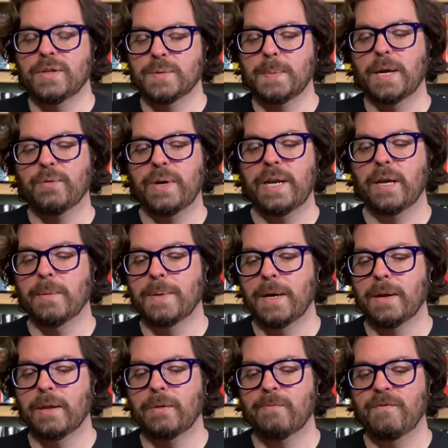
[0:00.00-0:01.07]
is by reading
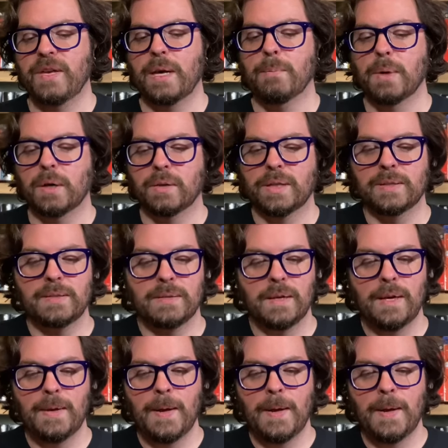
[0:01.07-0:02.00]
about it via booklets.